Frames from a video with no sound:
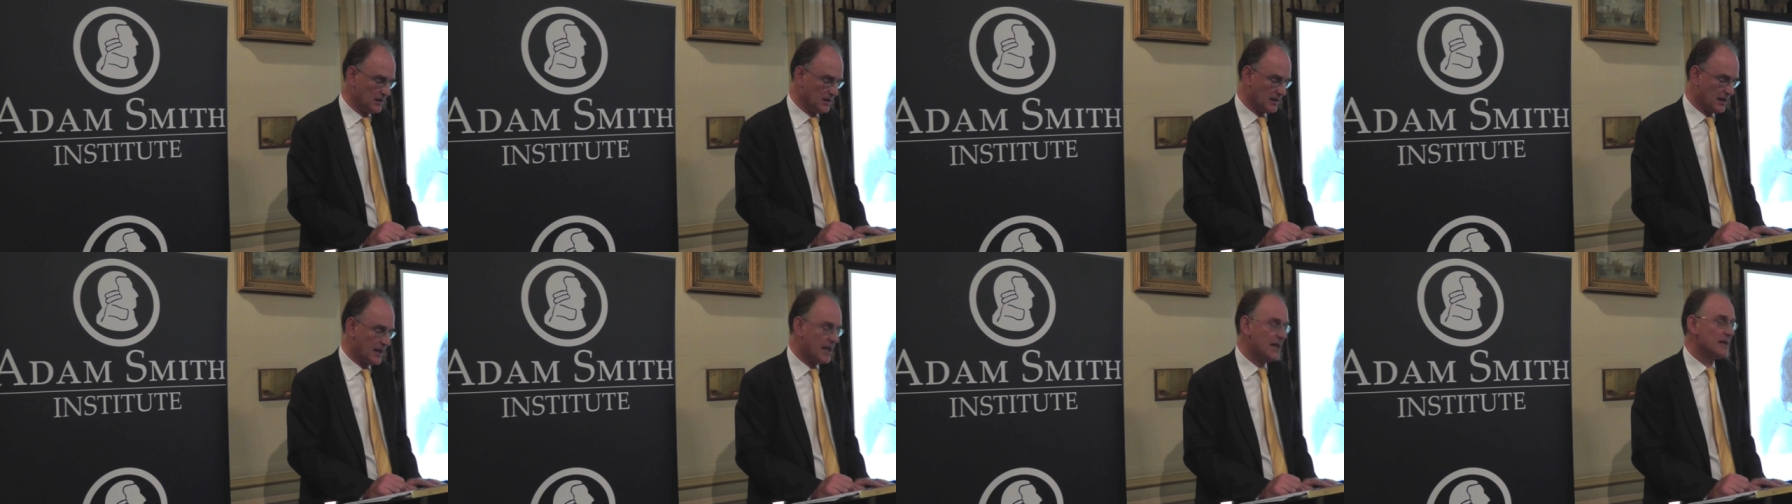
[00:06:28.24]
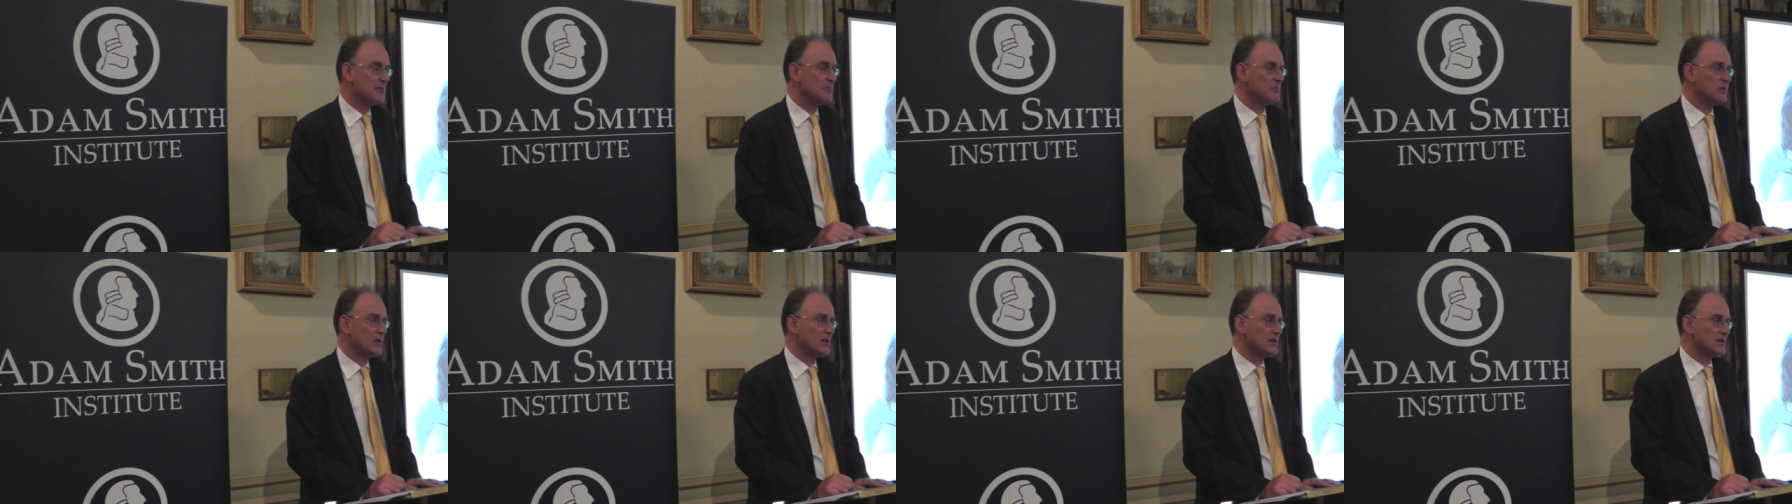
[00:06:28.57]

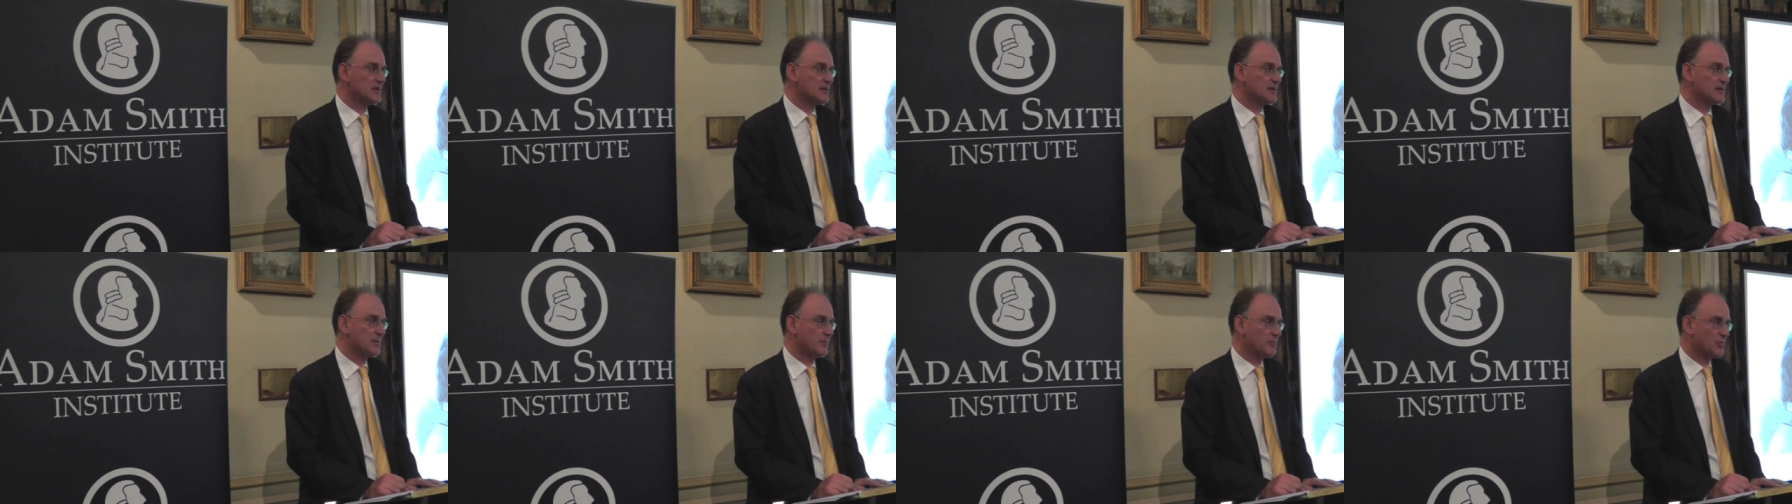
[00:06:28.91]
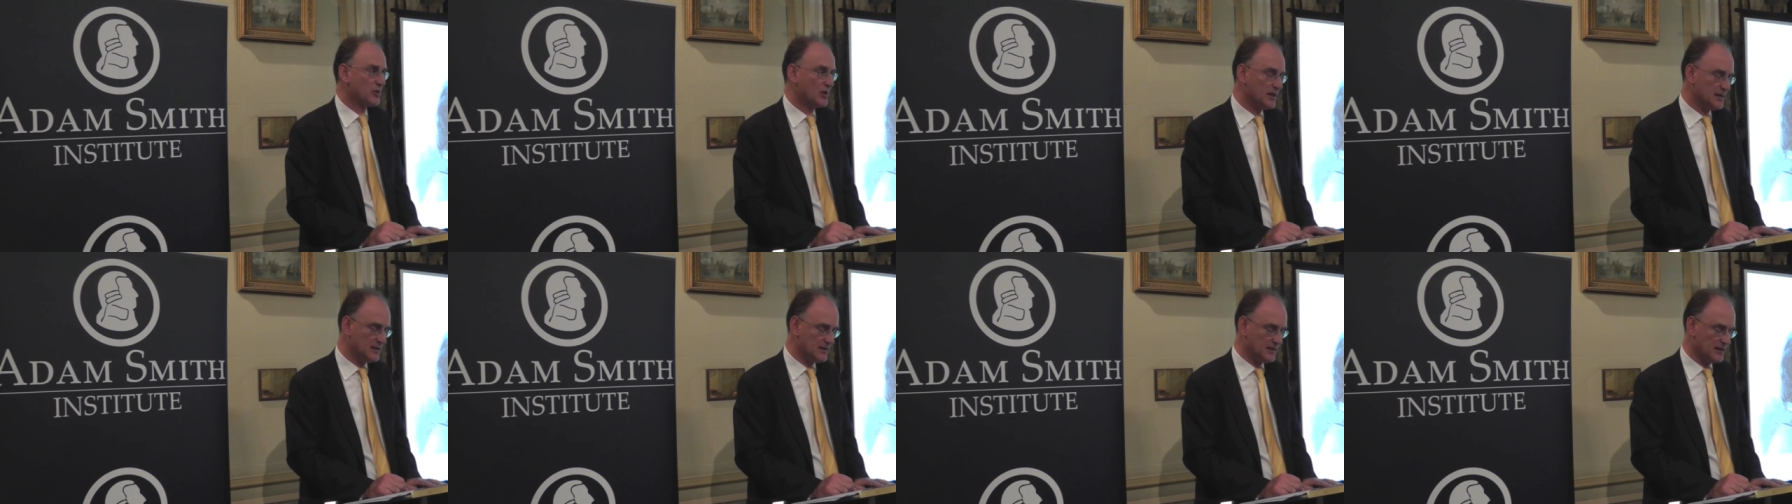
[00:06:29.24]
can be a
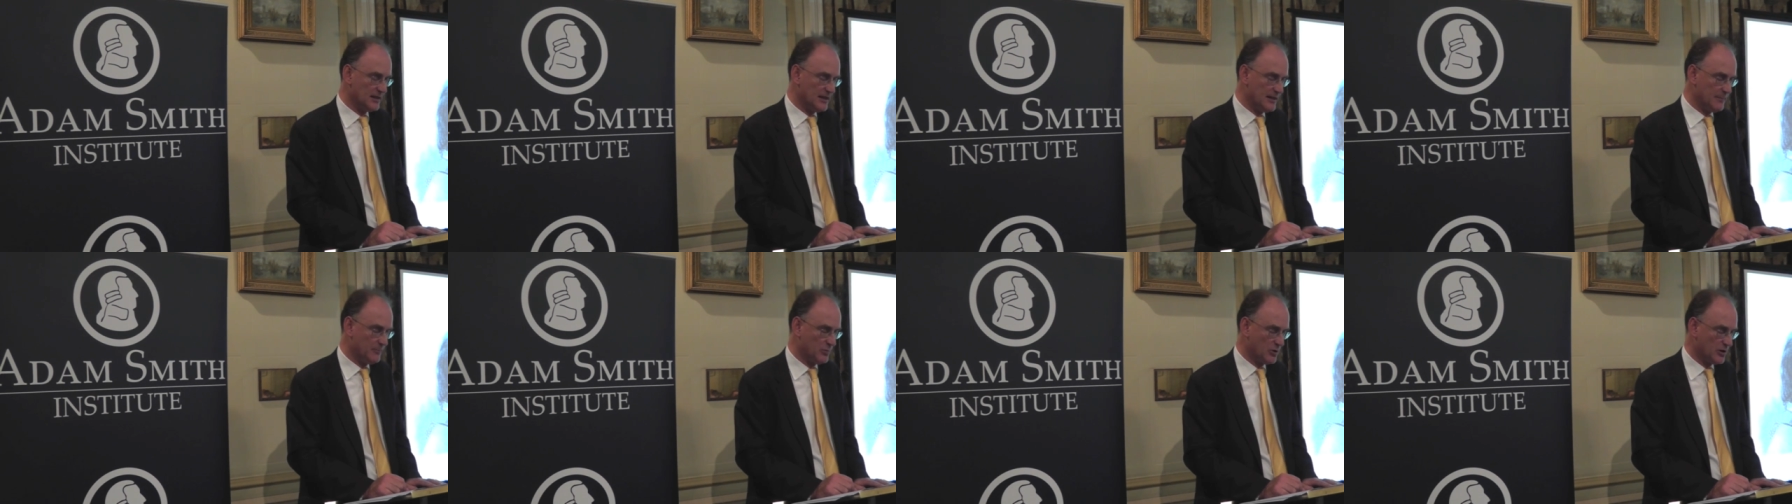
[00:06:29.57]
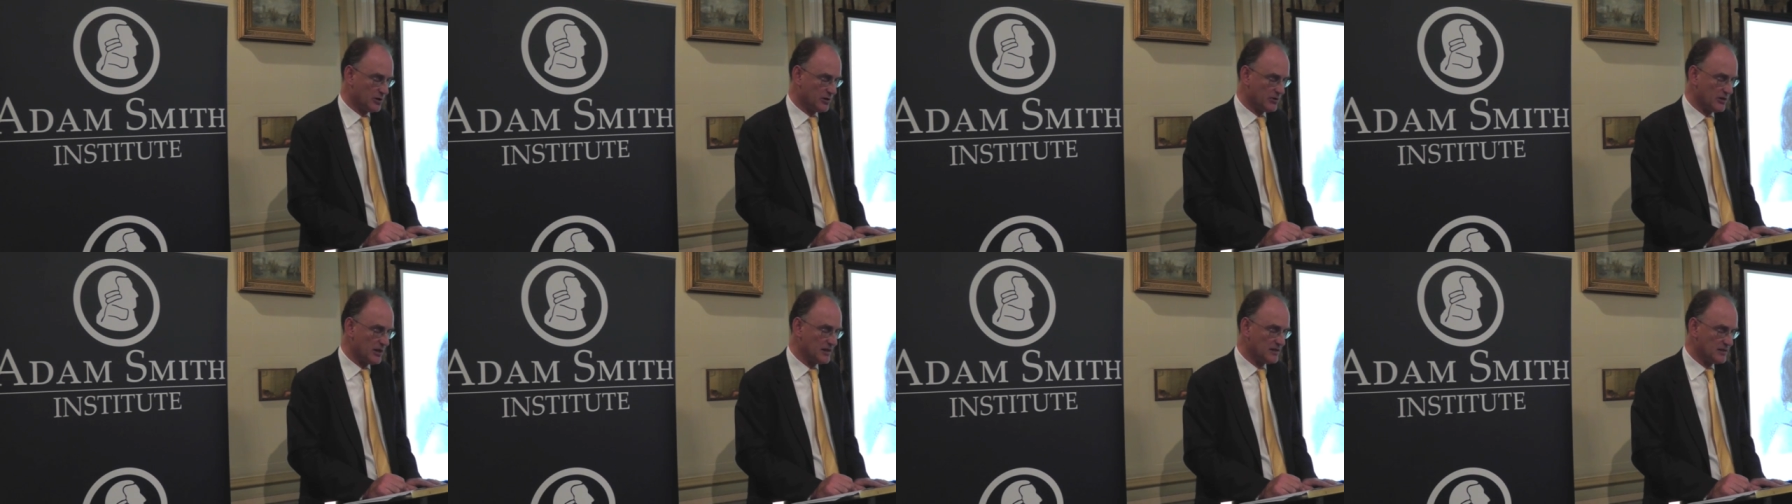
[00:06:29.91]
surprisingly
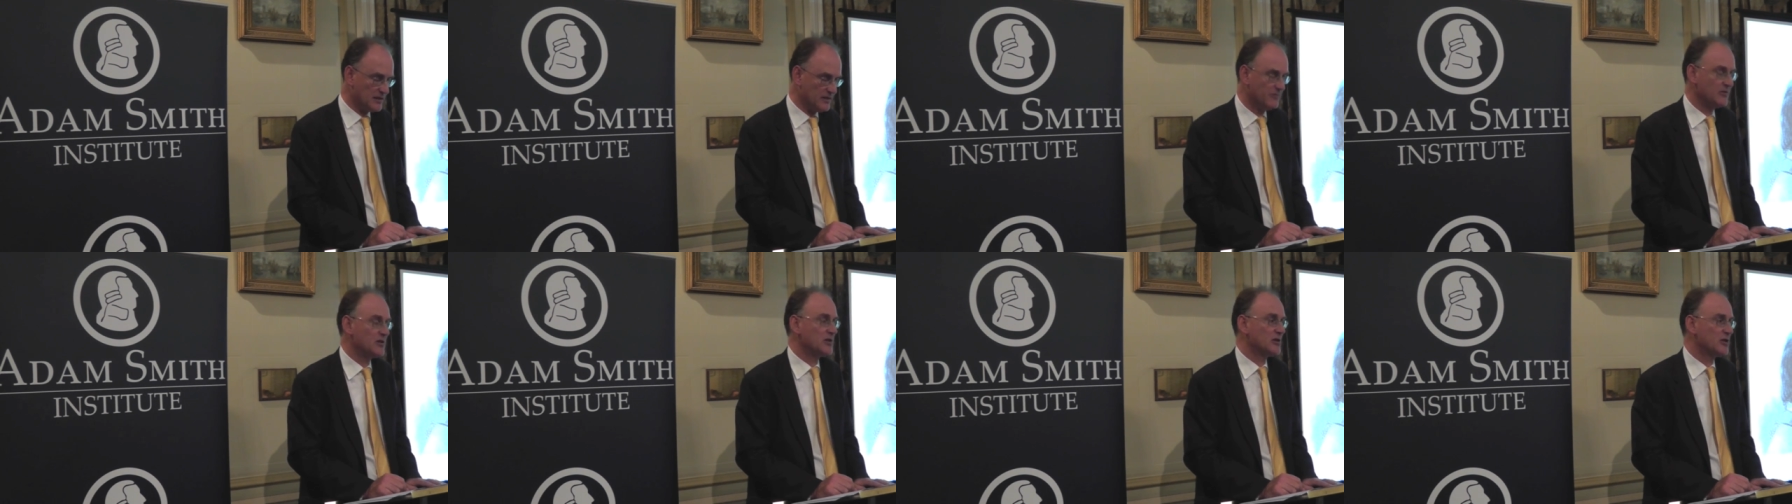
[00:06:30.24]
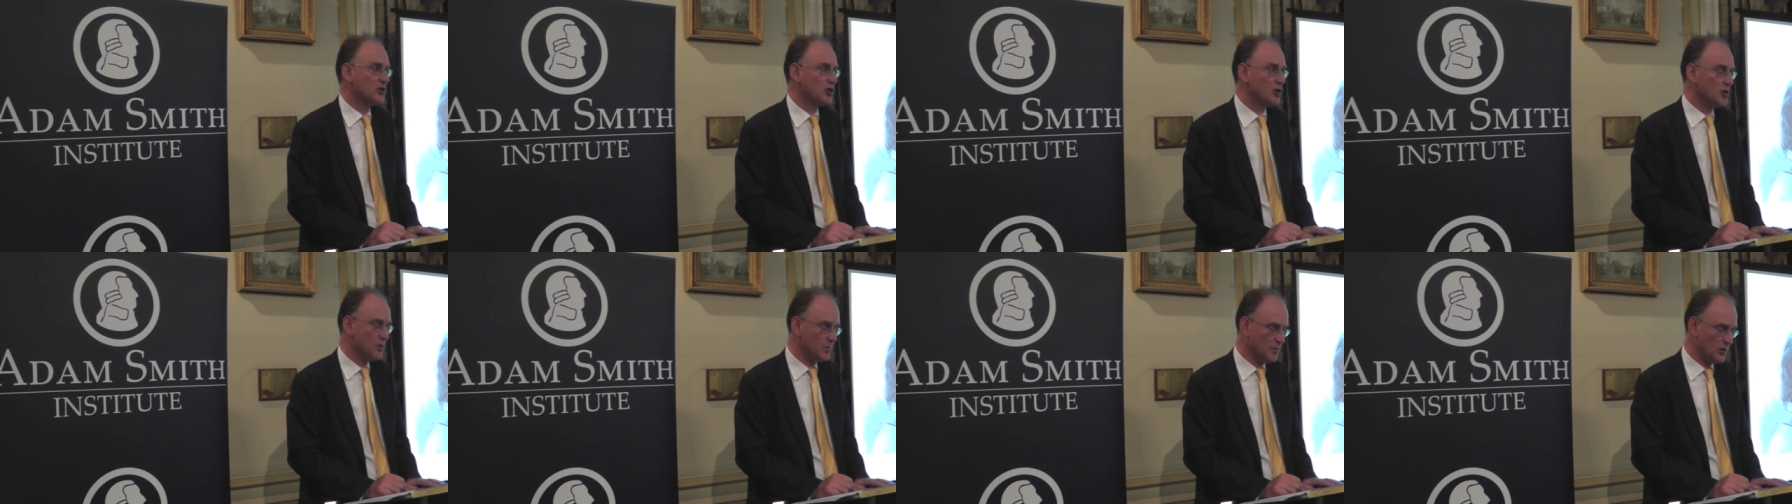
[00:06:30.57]
progressive
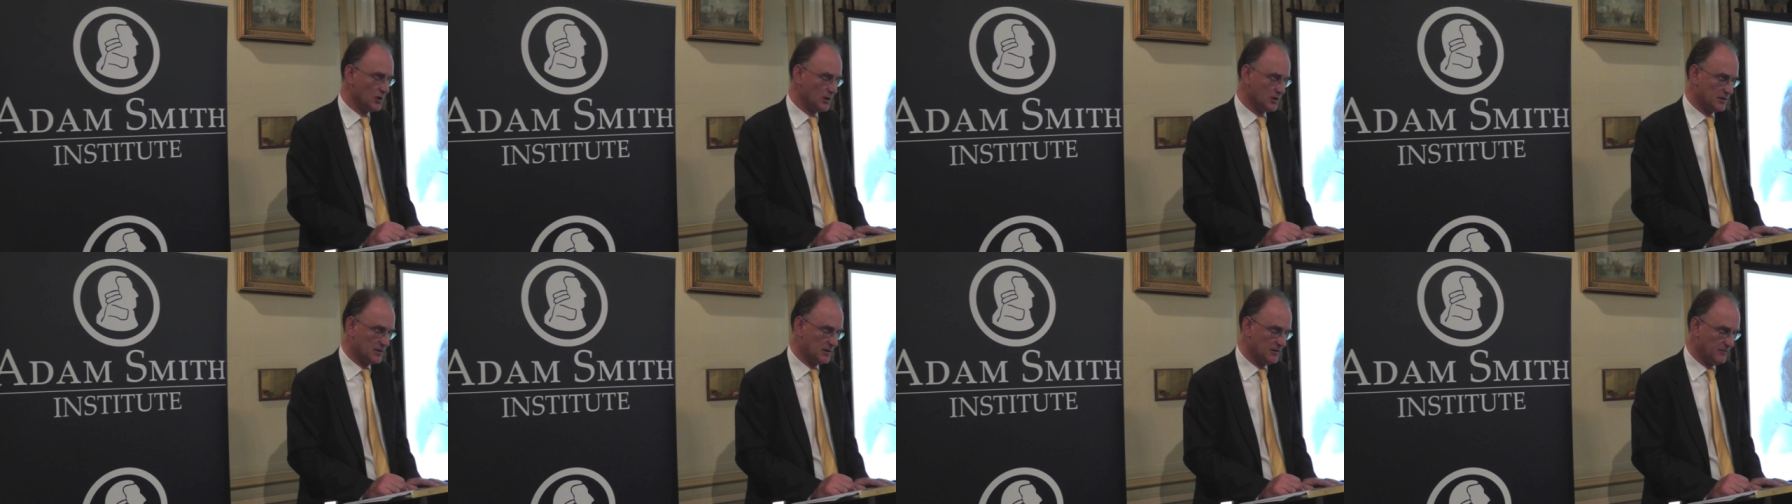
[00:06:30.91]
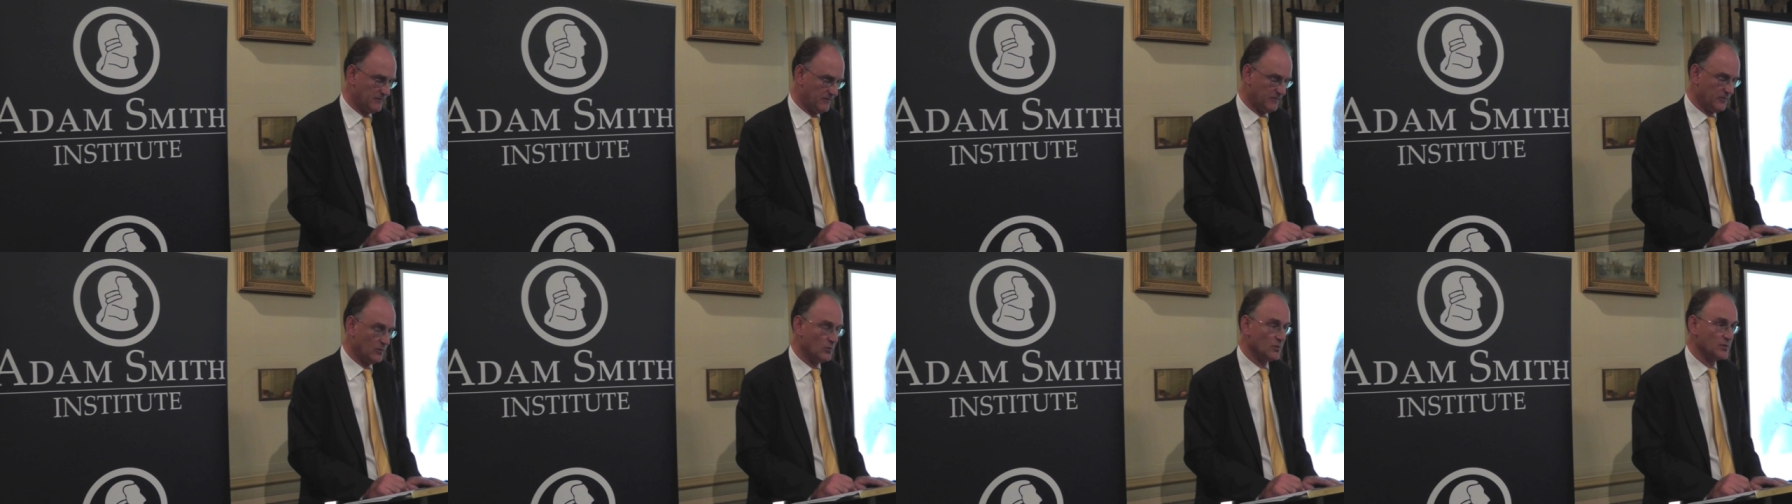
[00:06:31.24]
and
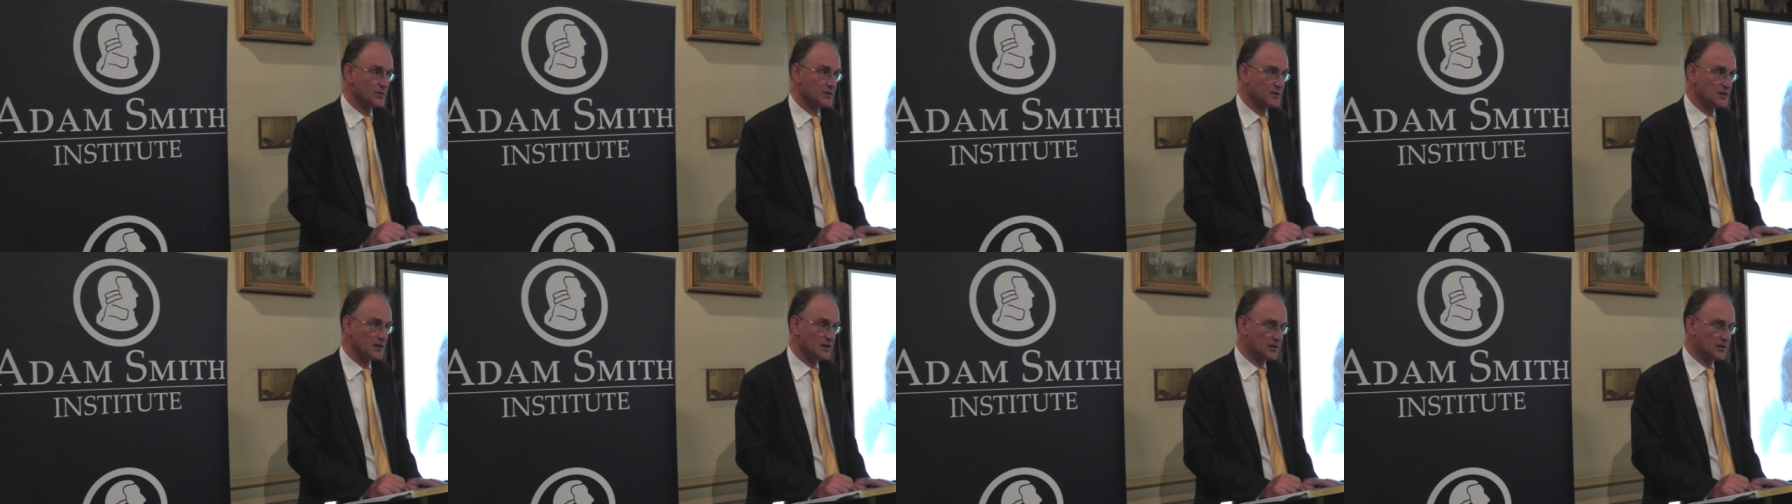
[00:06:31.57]
cumulative force.